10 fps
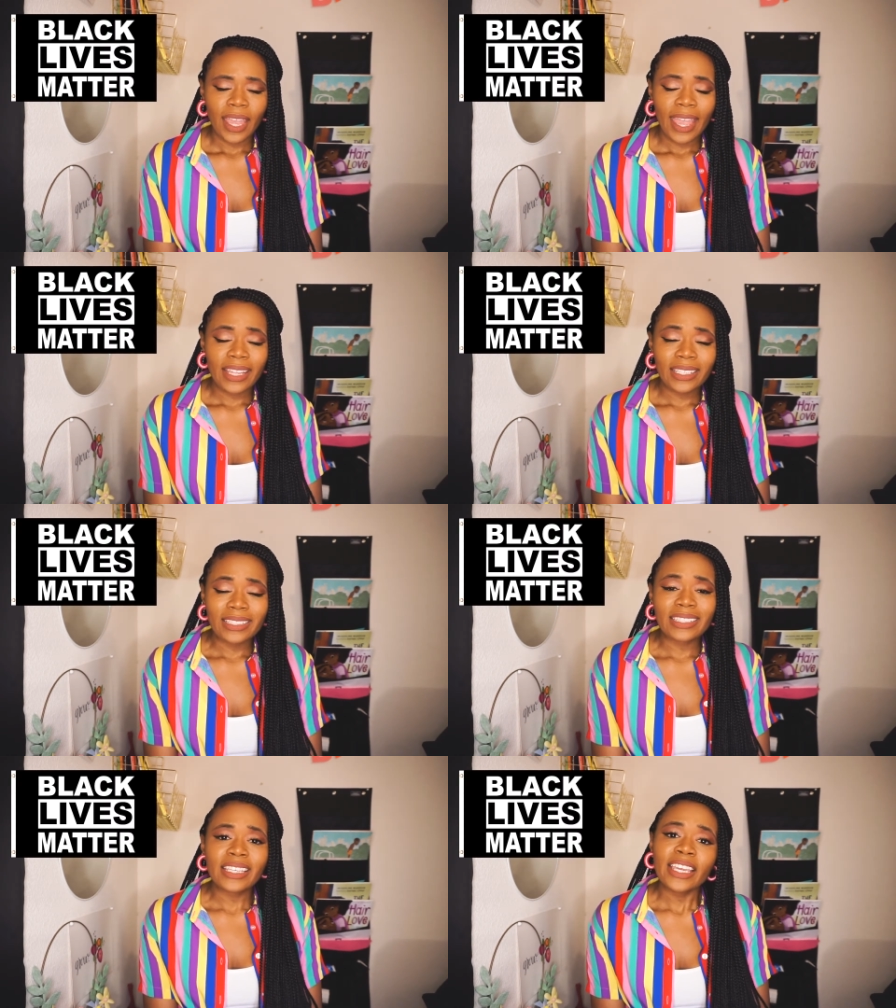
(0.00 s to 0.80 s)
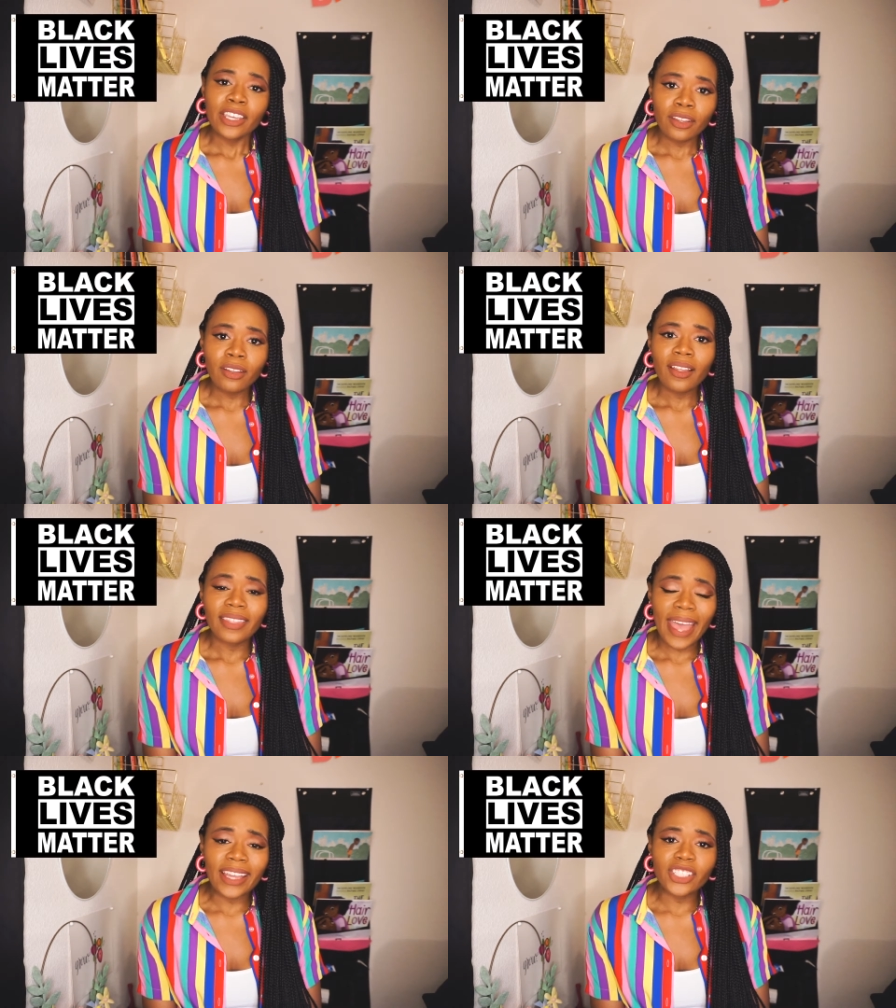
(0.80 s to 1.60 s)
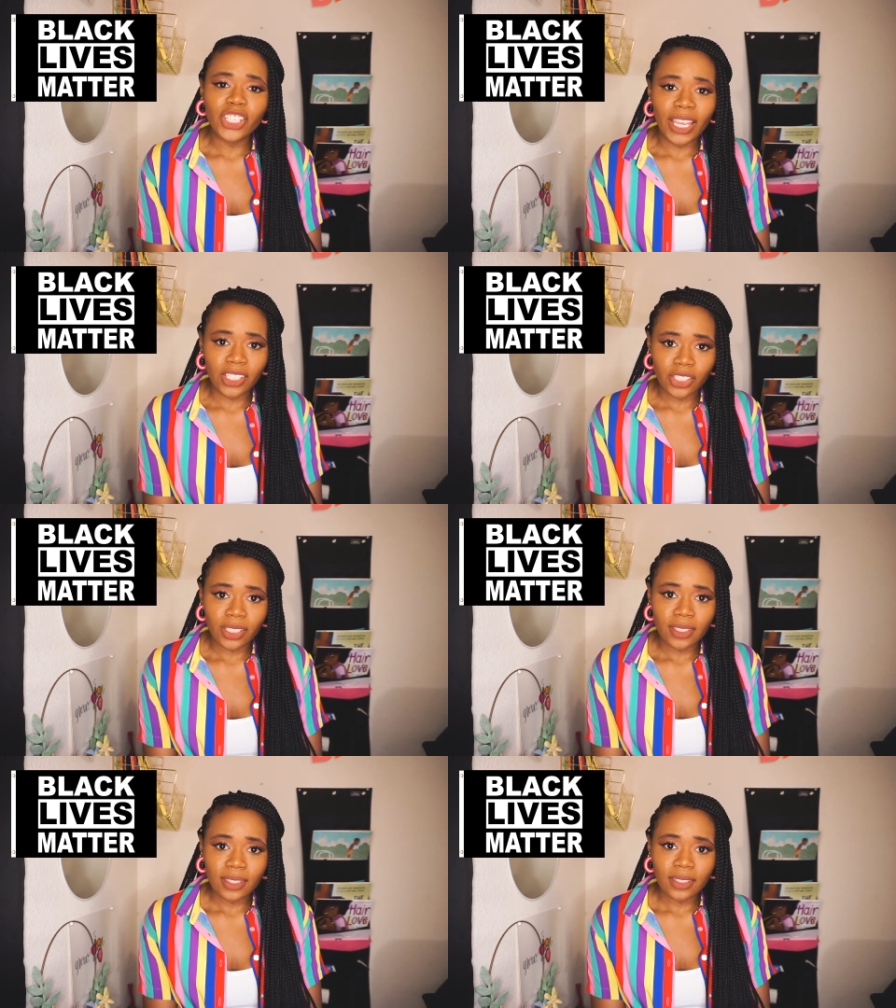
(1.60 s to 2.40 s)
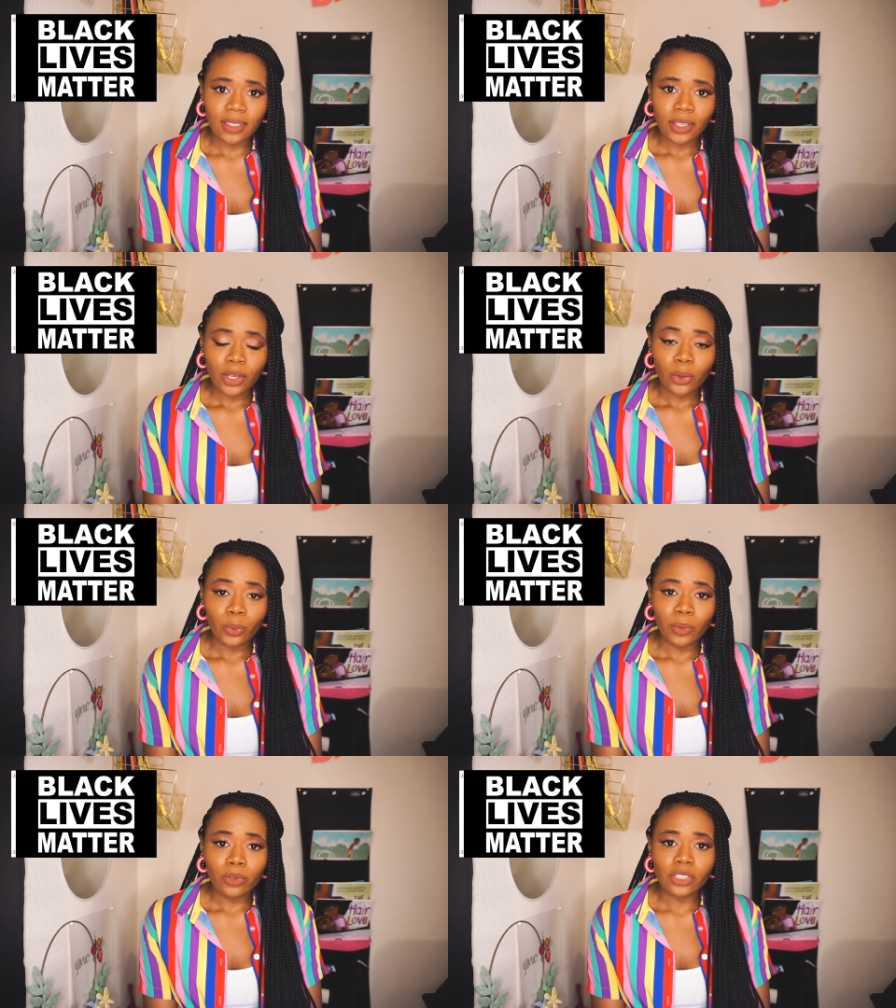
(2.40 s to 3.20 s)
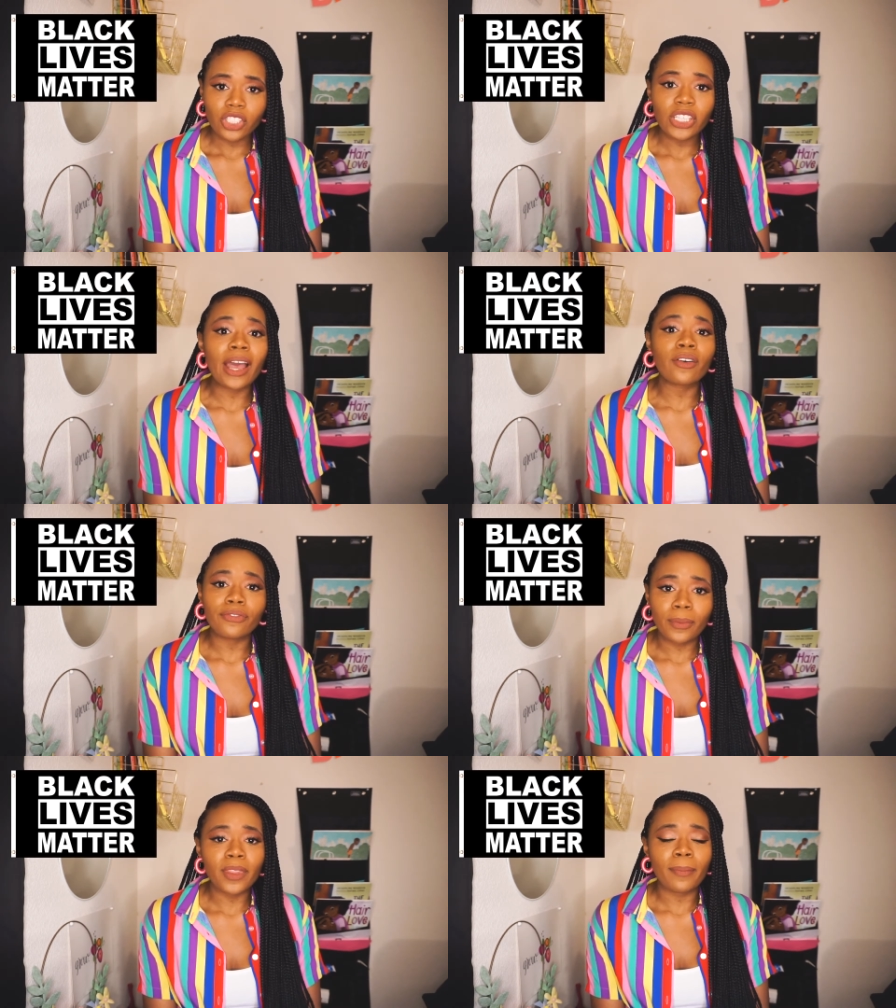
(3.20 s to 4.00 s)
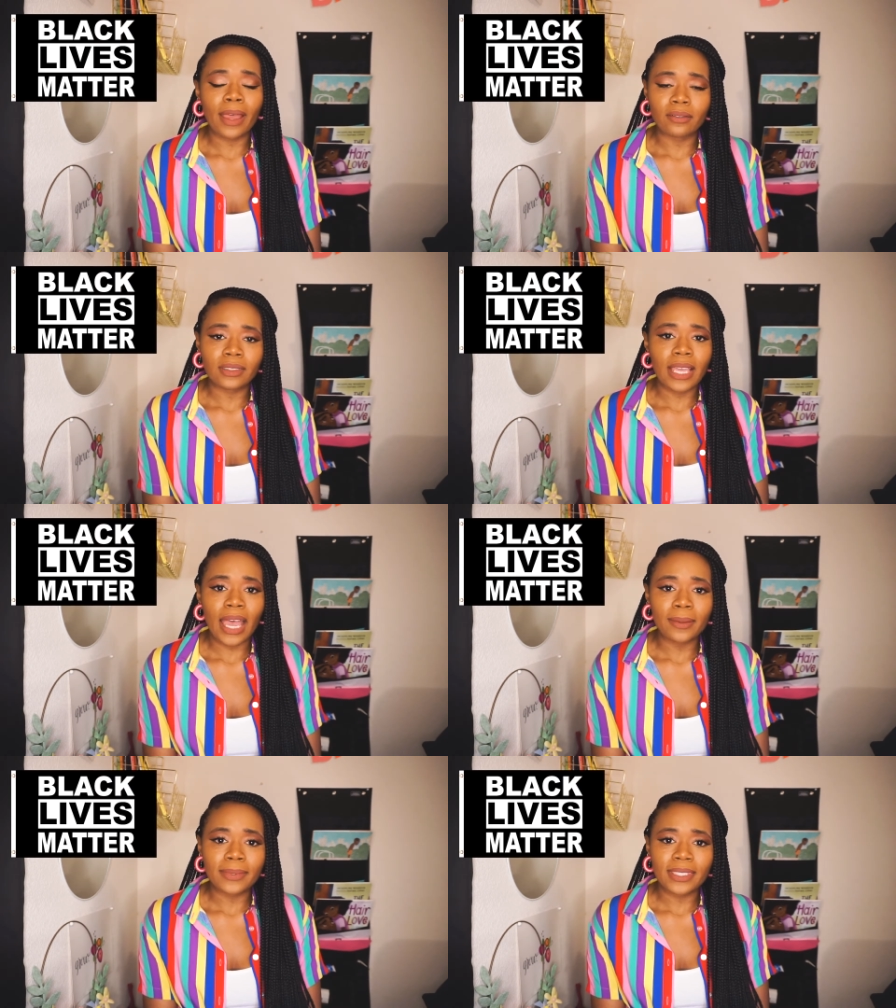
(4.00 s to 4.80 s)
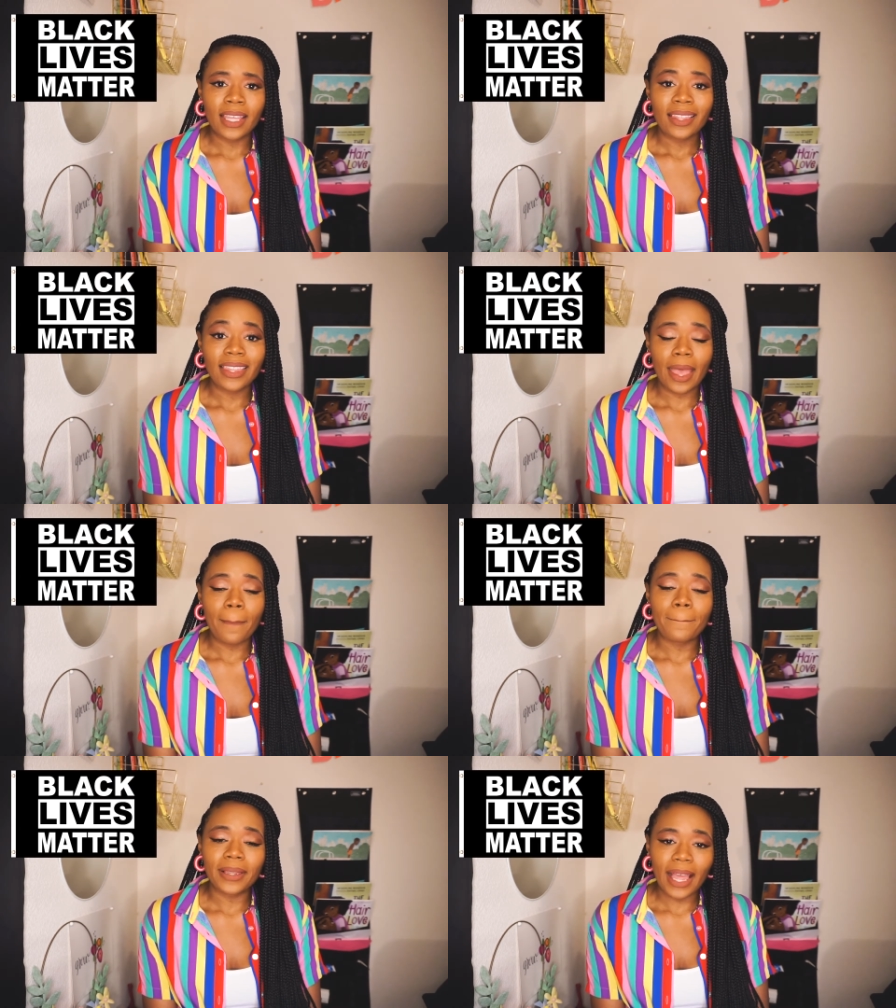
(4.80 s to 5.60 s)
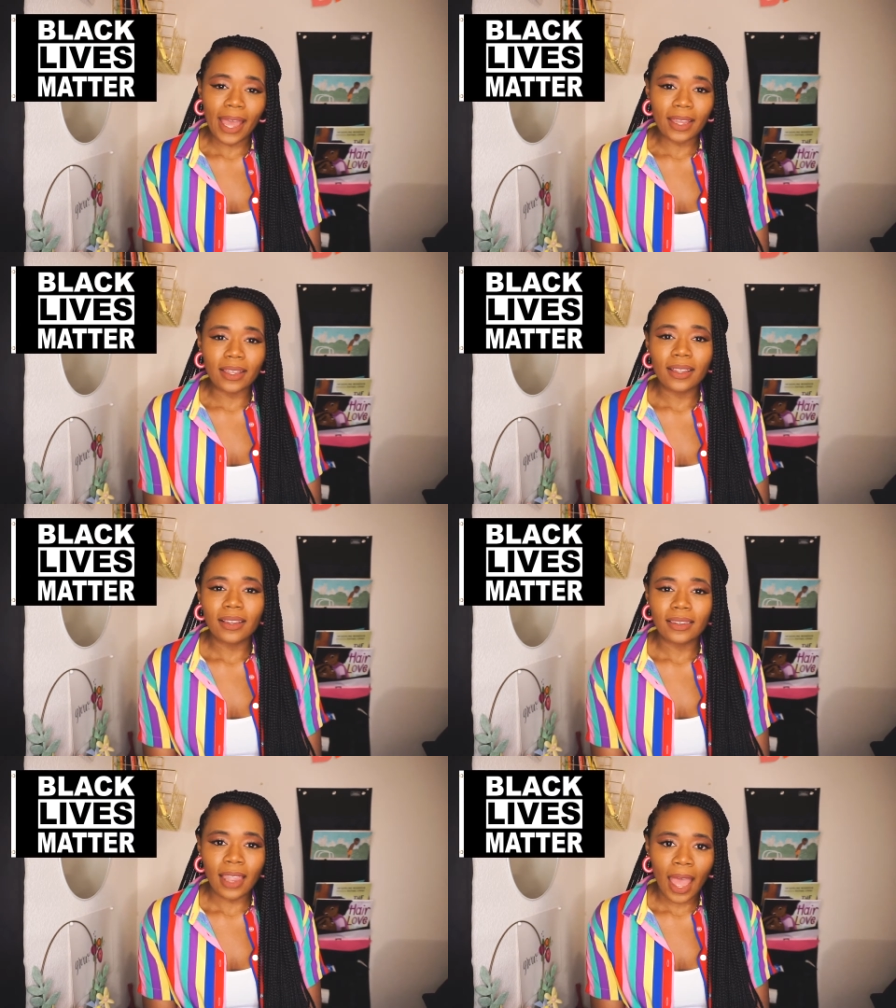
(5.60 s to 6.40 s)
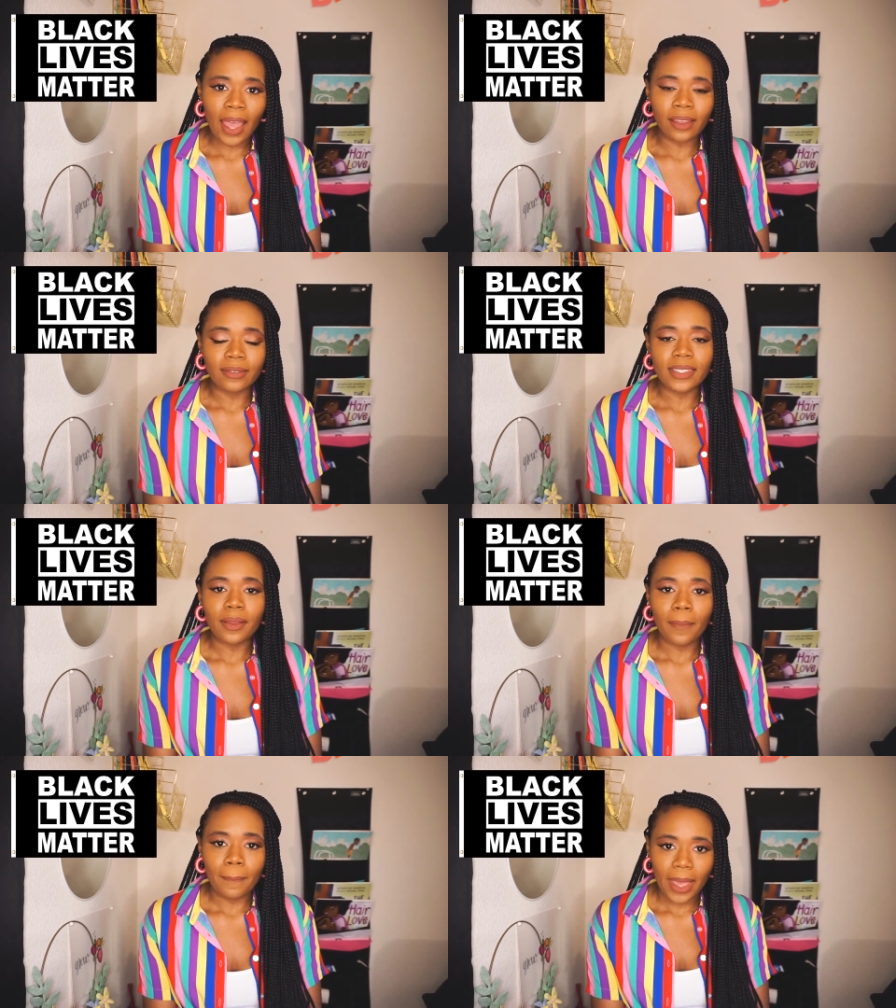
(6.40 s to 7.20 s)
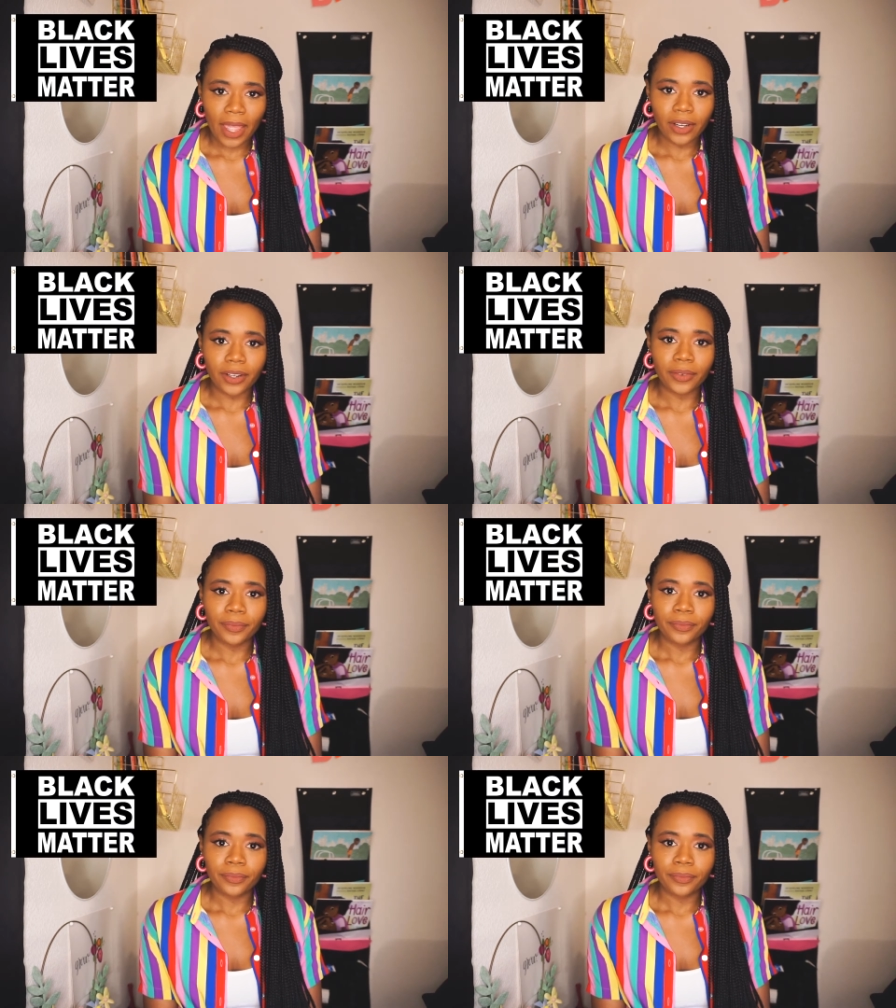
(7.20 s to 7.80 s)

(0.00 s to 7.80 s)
And until that changes, we will shout from the mountaintops that Black Lives Matter.